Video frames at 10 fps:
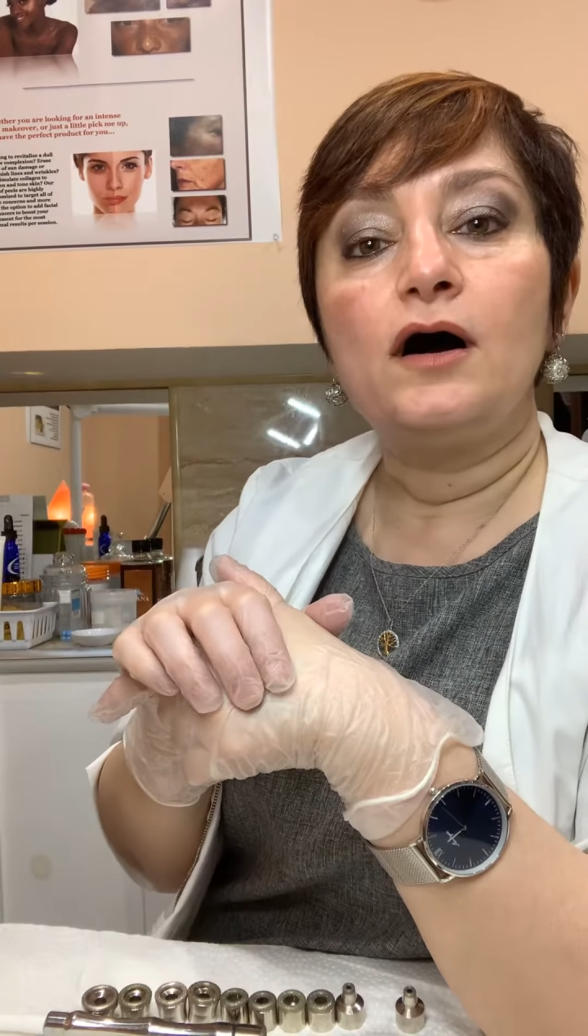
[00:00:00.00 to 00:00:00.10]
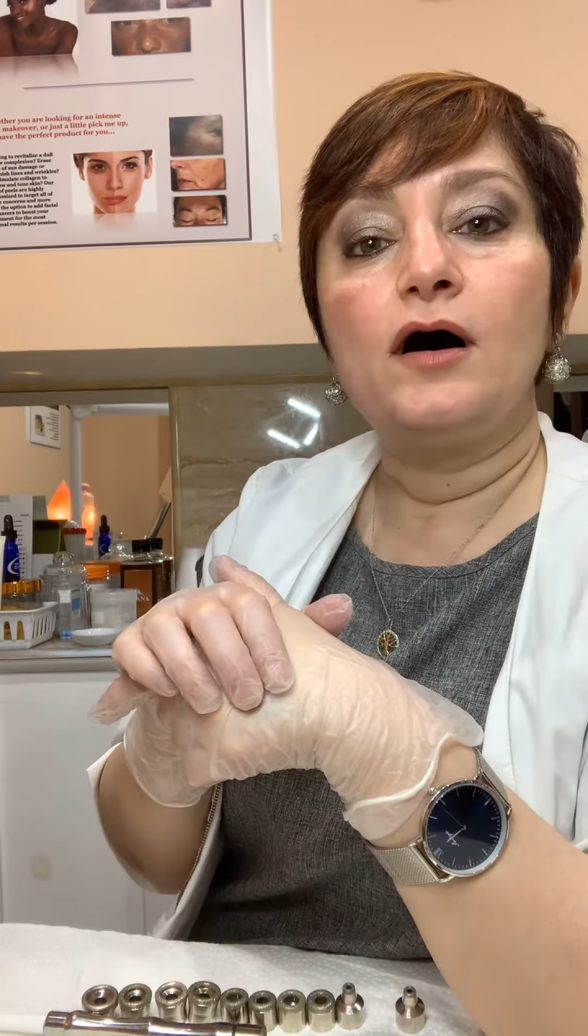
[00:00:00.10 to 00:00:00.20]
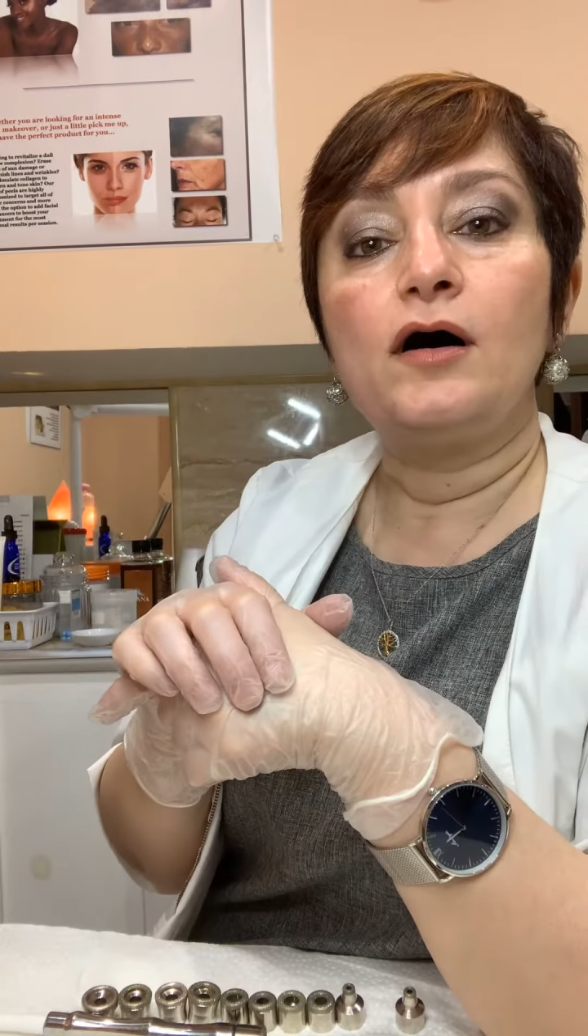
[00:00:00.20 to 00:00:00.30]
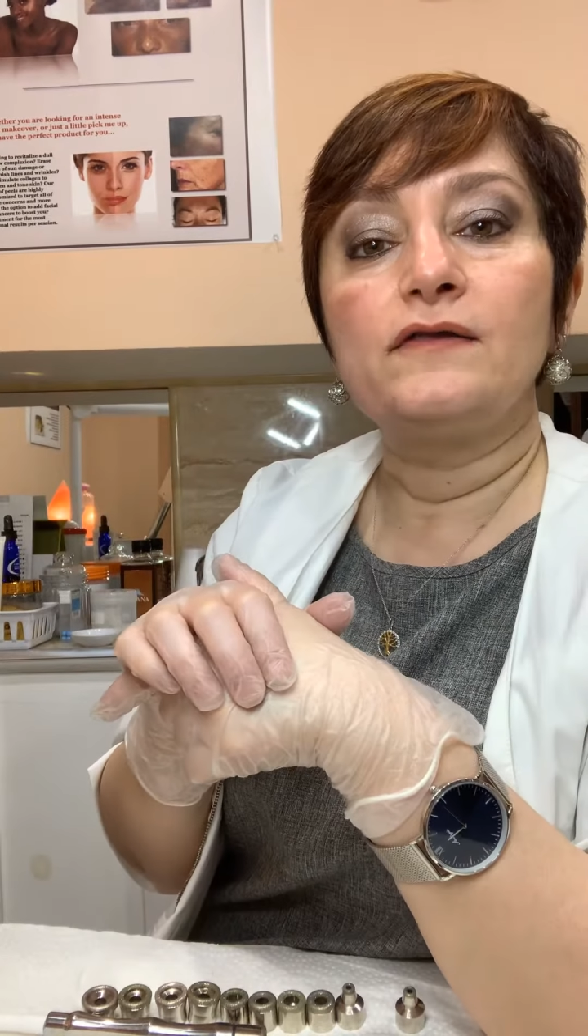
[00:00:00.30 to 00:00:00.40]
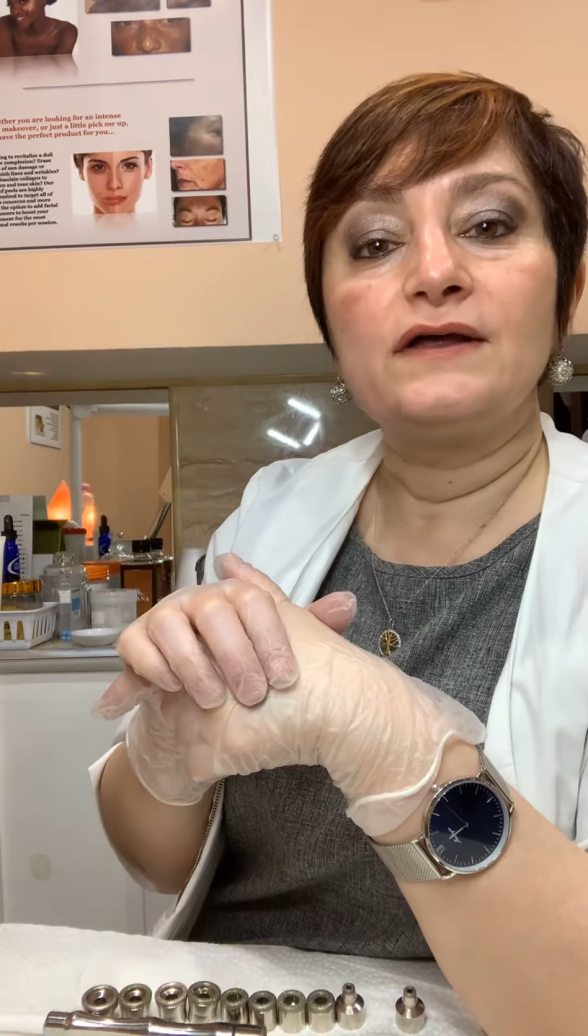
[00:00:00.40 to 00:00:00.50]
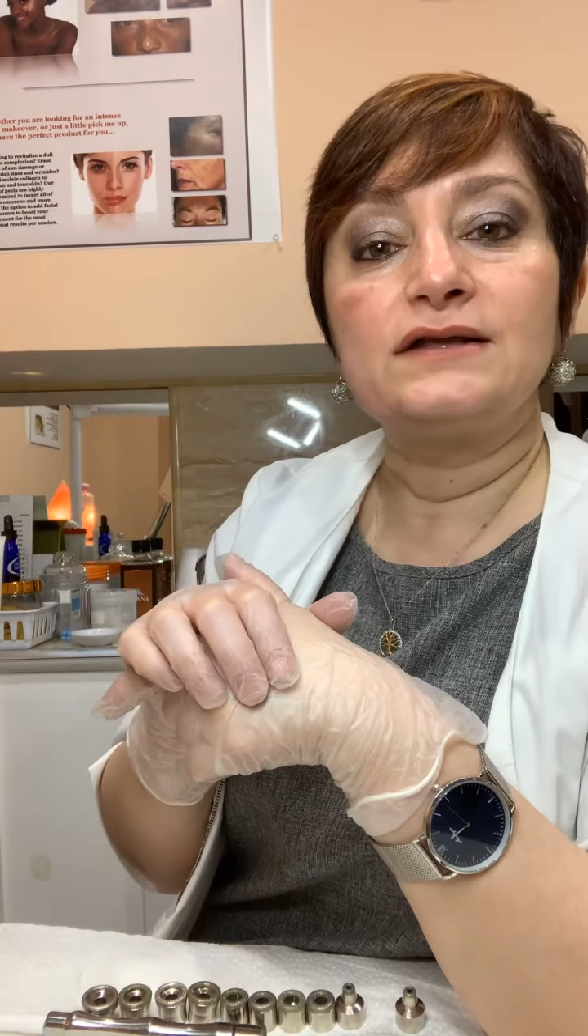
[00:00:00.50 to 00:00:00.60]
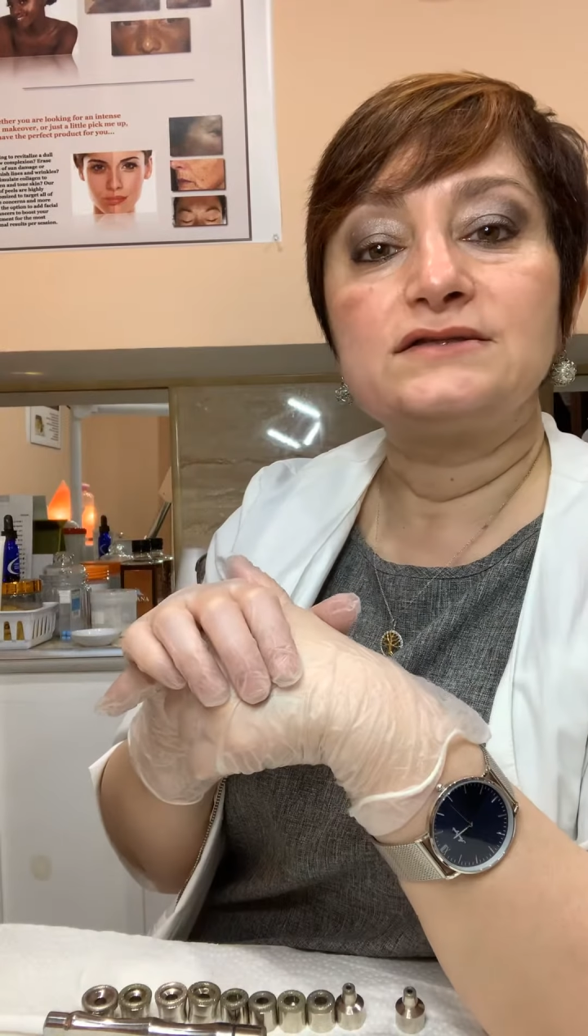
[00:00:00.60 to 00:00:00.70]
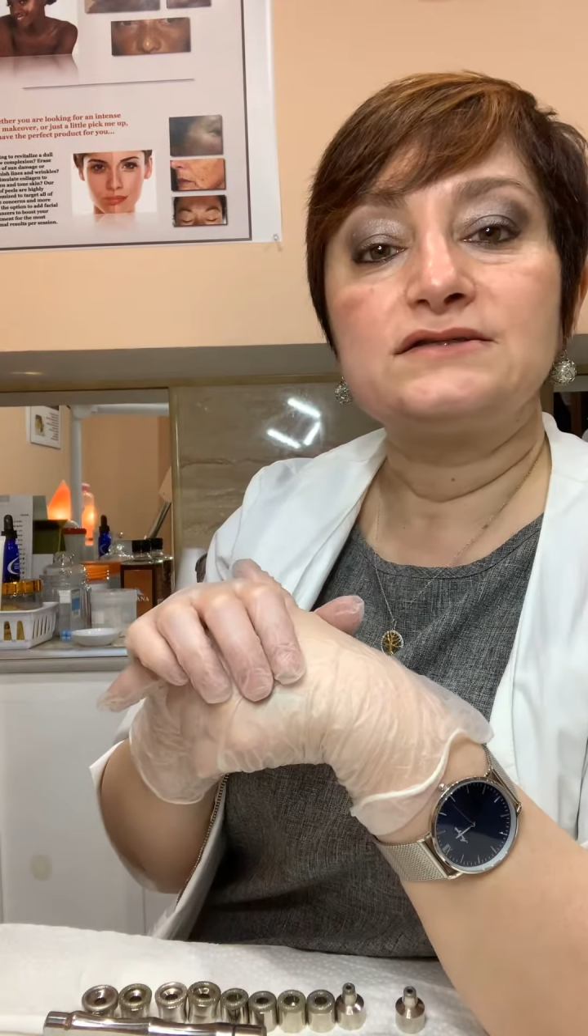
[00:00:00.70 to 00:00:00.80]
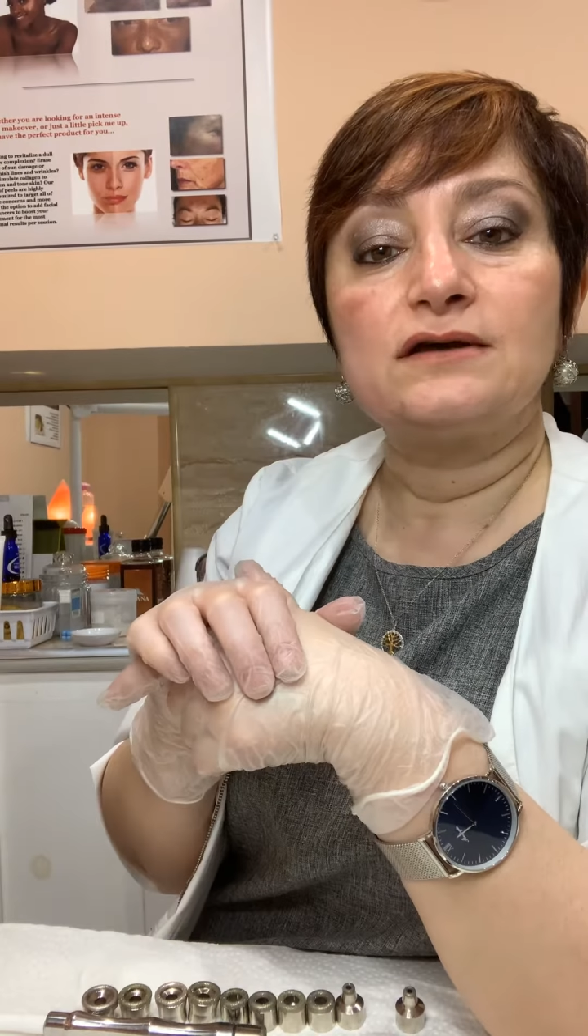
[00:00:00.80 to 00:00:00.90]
that's